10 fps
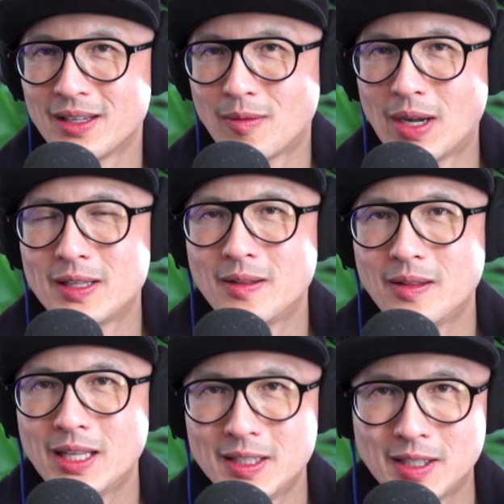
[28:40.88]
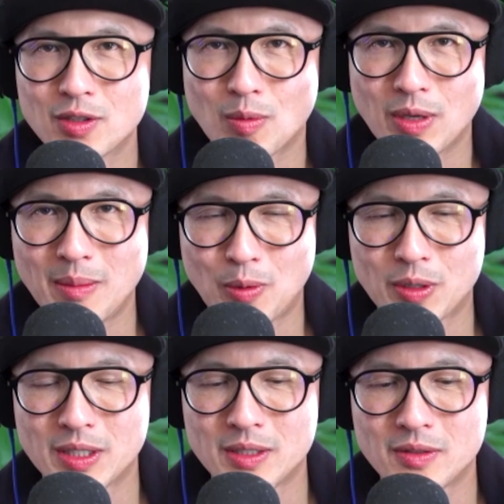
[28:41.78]
right? These things are really
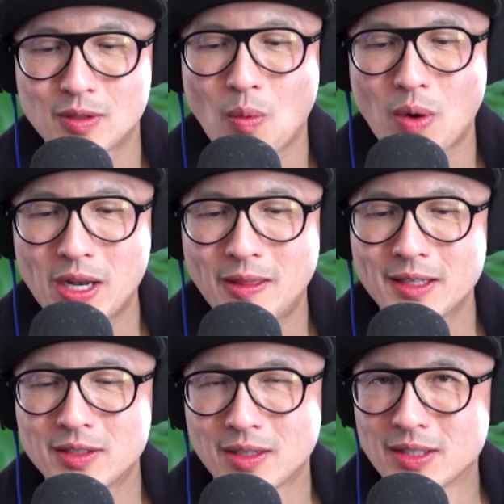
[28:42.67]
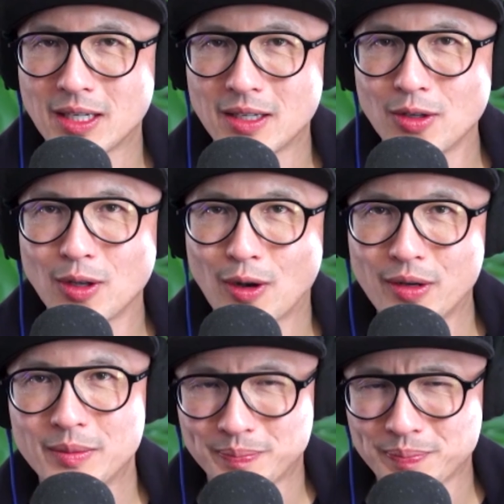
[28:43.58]
important. So one of the things that you
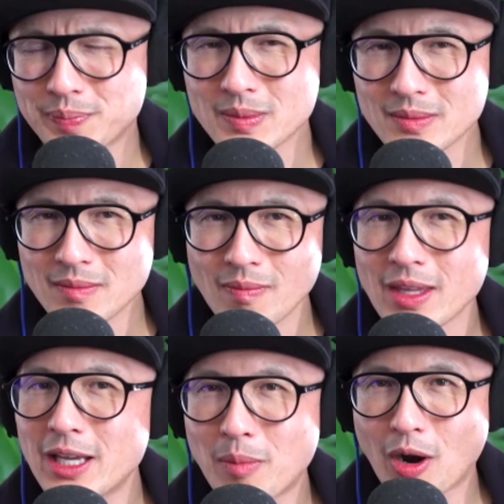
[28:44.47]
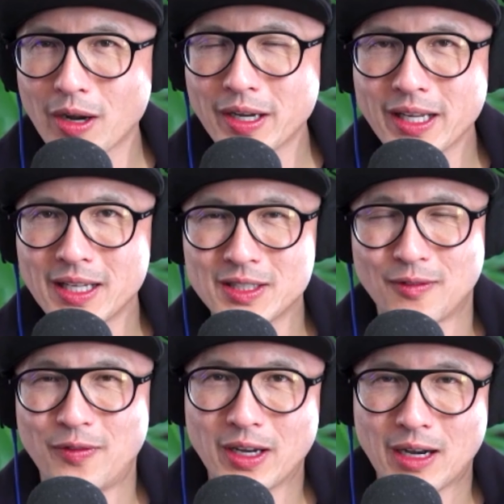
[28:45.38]
learn in marketing is to
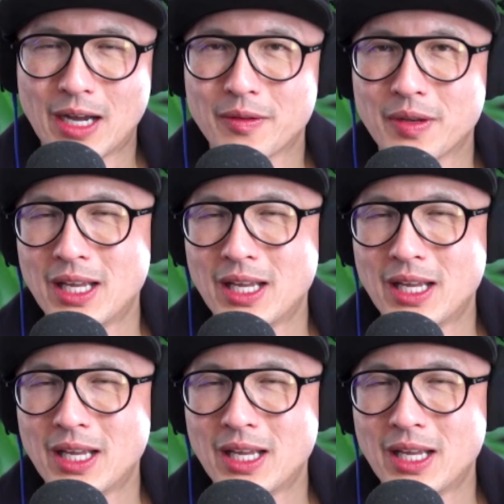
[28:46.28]
figure out